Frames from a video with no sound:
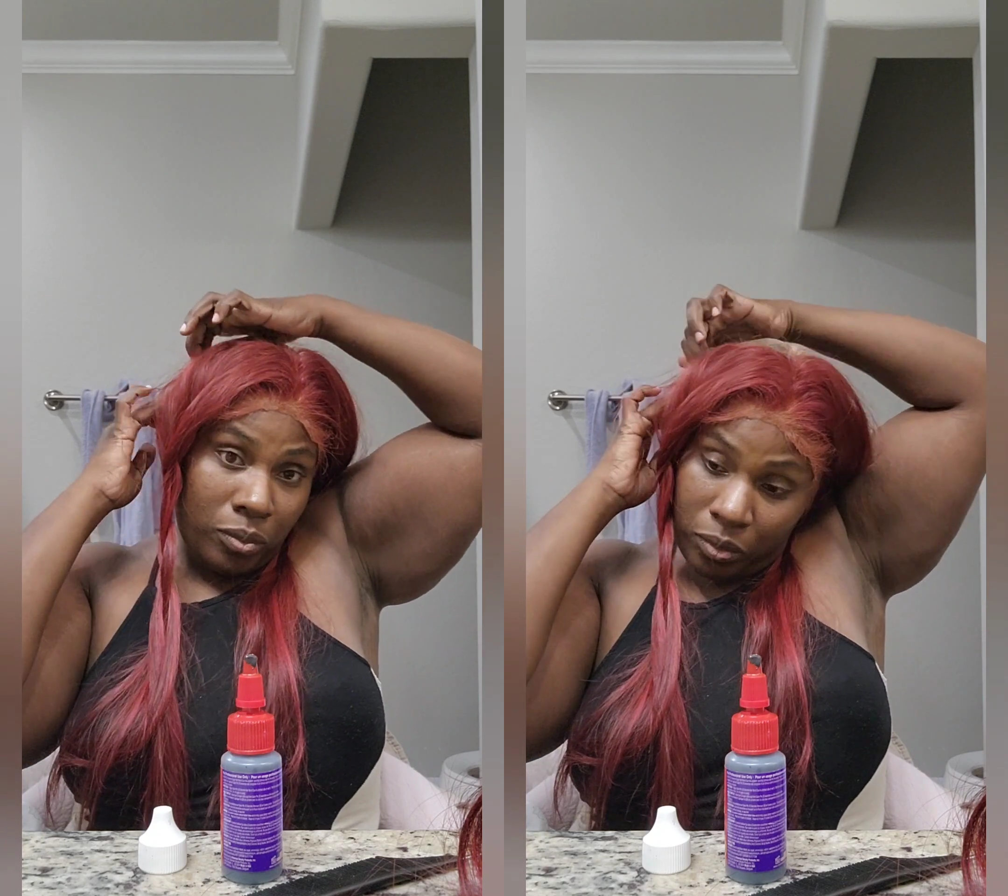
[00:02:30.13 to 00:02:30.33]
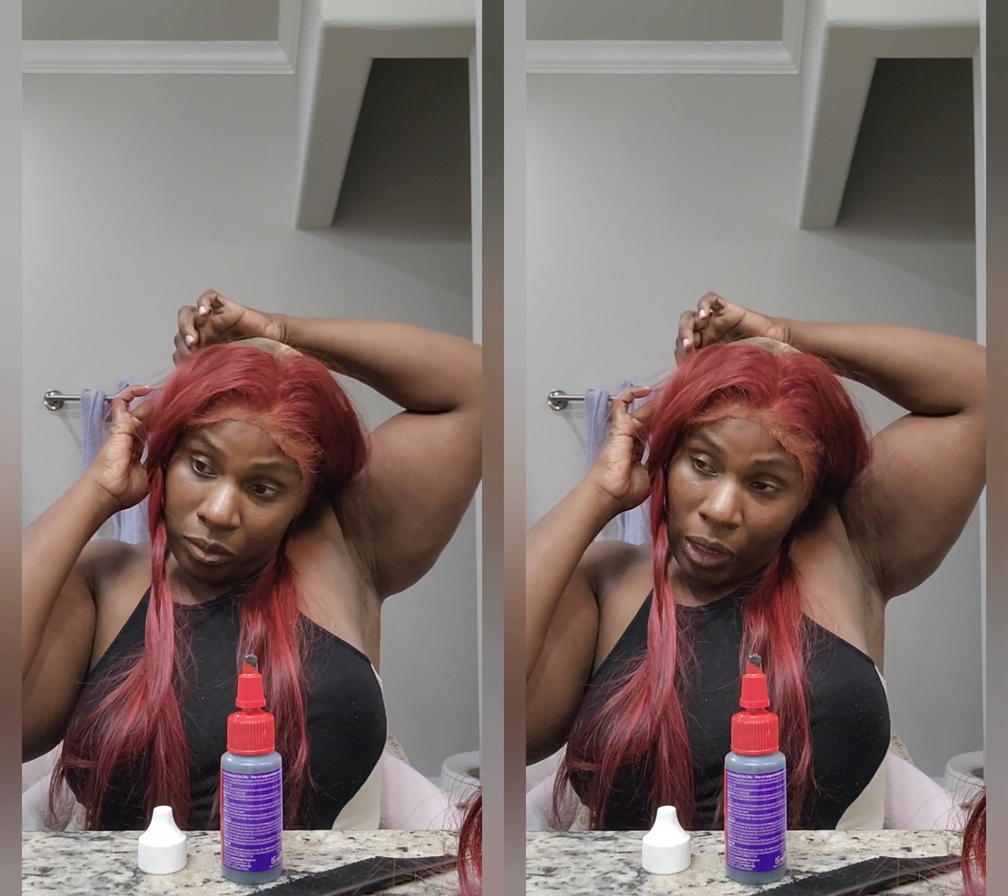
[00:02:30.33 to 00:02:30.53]

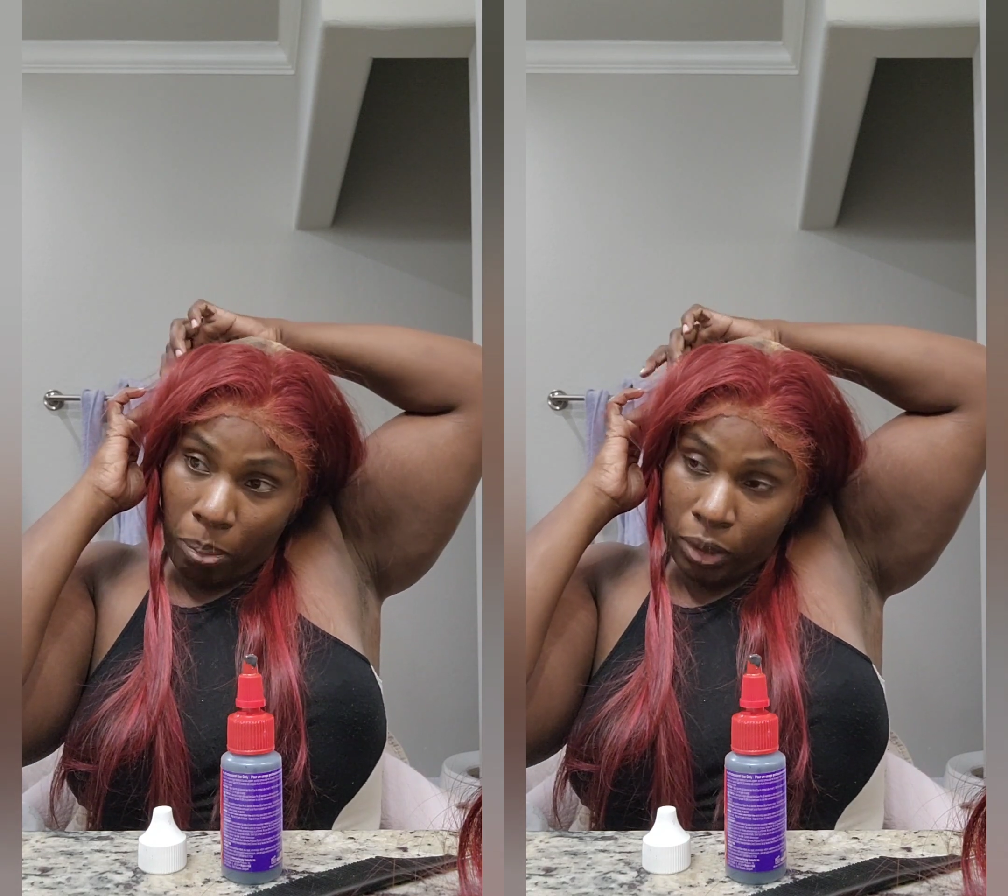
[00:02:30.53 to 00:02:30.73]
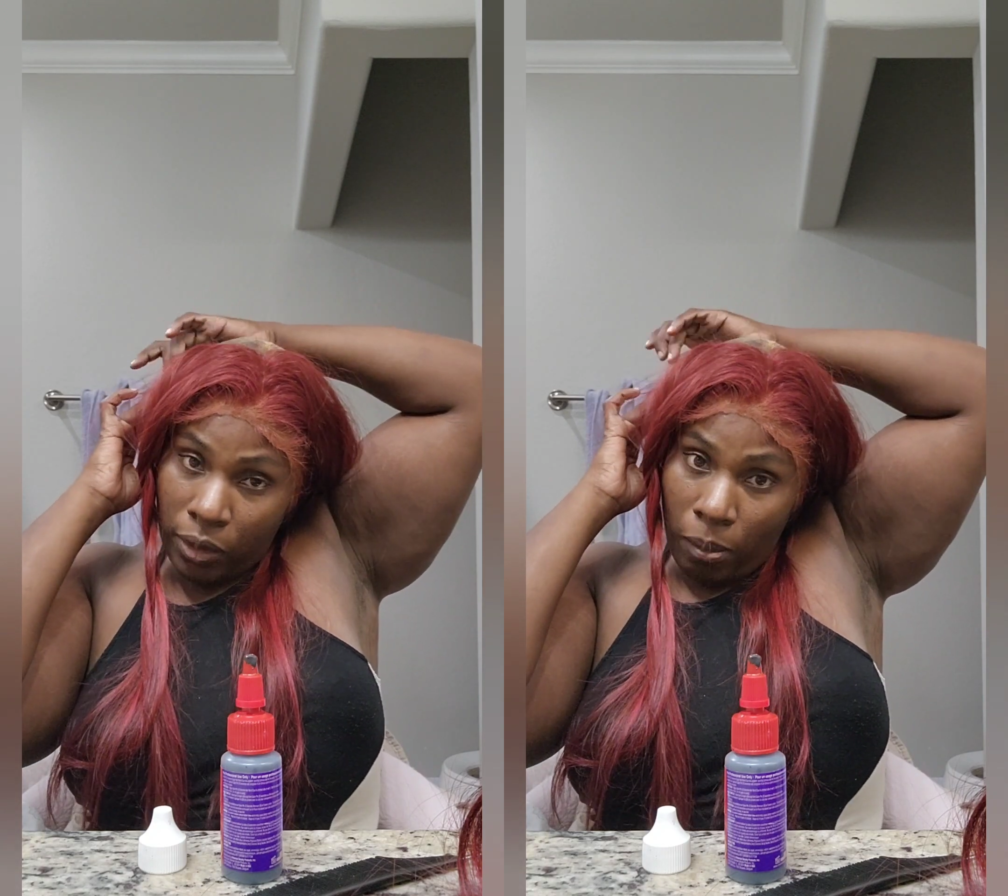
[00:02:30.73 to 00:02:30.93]
So
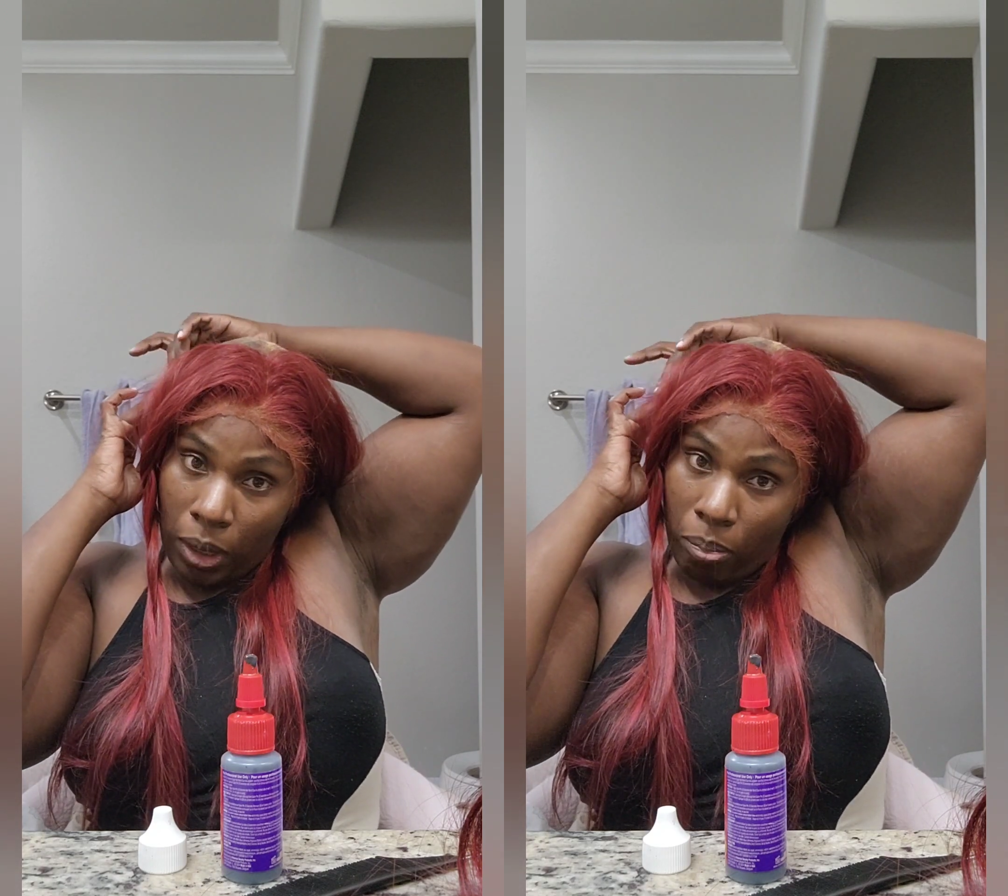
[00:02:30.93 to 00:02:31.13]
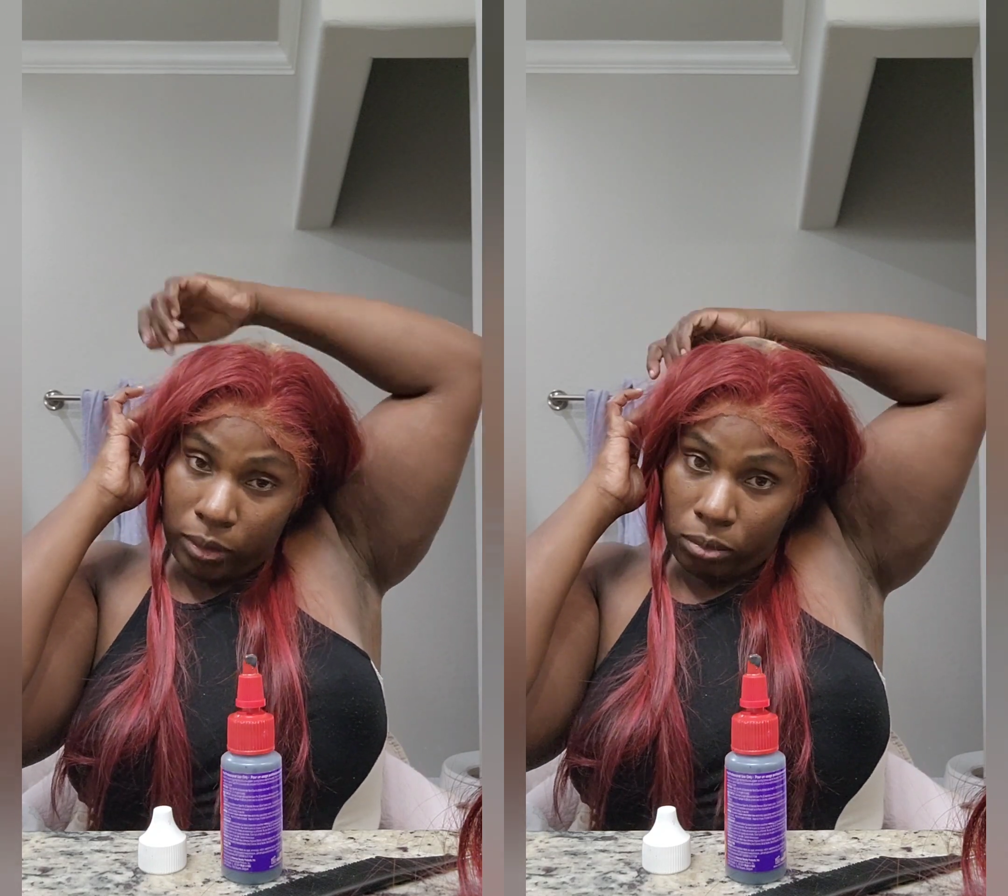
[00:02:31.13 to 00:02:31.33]
you see
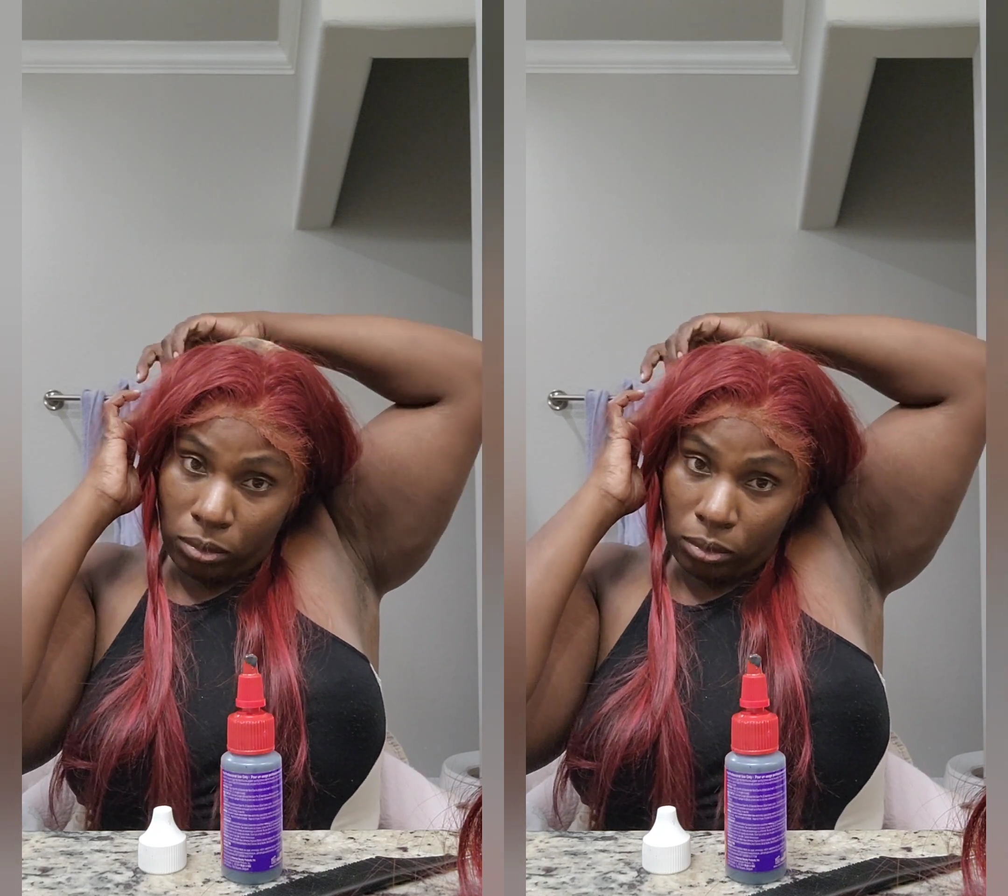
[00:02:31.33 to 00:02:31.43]
me going